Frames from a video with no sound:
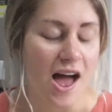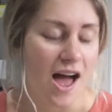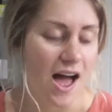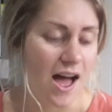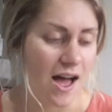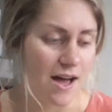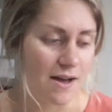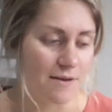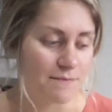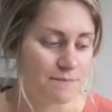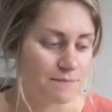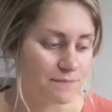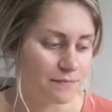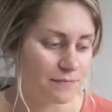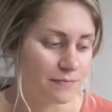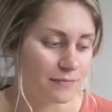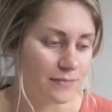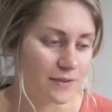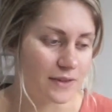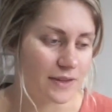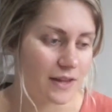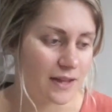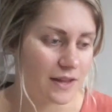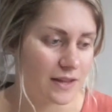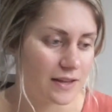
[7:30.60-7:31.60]

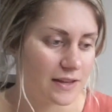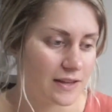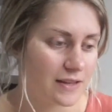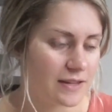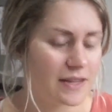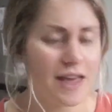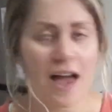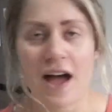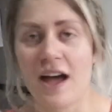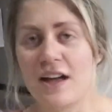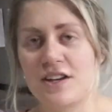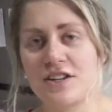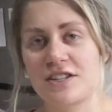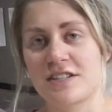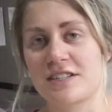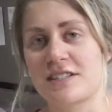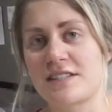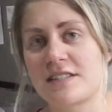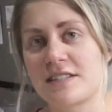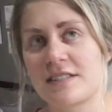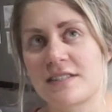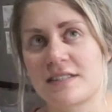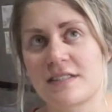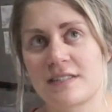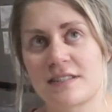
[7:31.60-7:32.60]
Yeah,
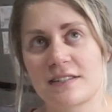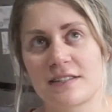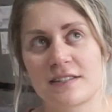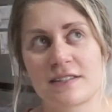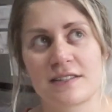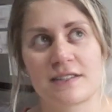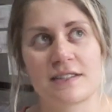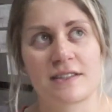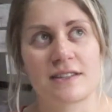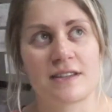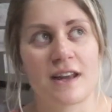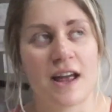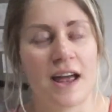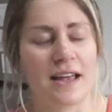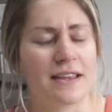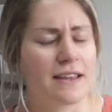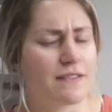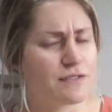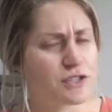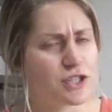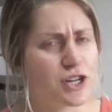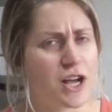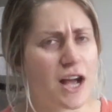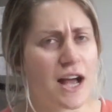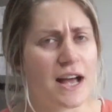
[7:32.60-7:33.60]
I
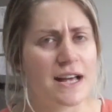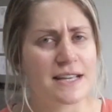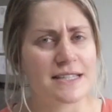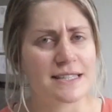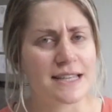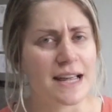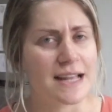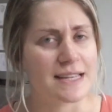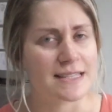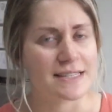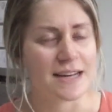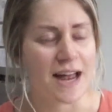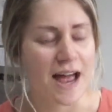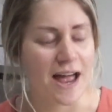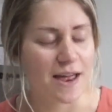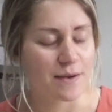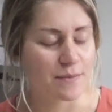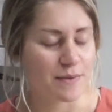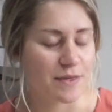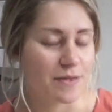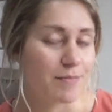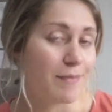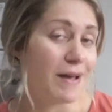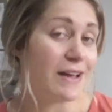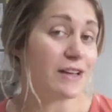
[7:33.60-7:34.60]
left you guys last night
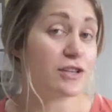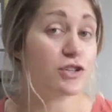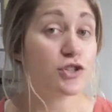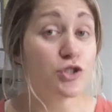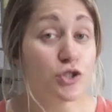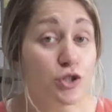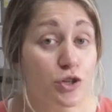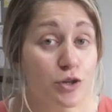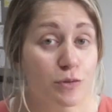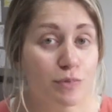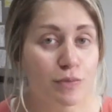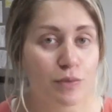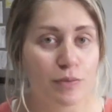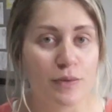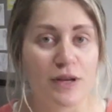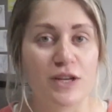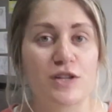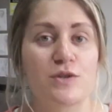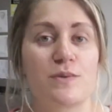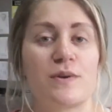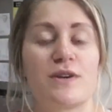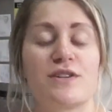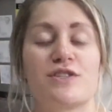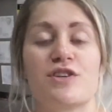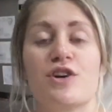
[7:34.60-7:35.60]
with my soup,
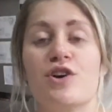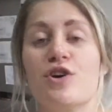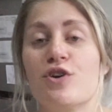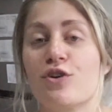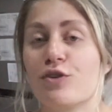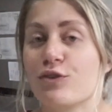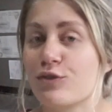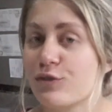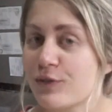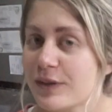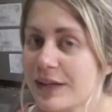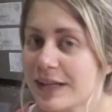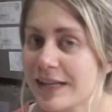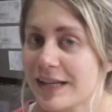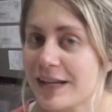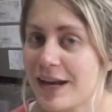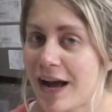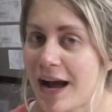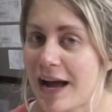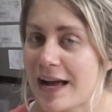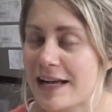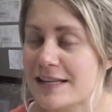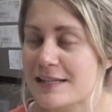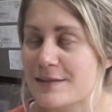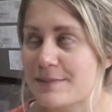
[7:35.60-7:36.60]
which was really
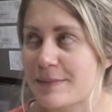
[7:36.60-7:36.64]
nice,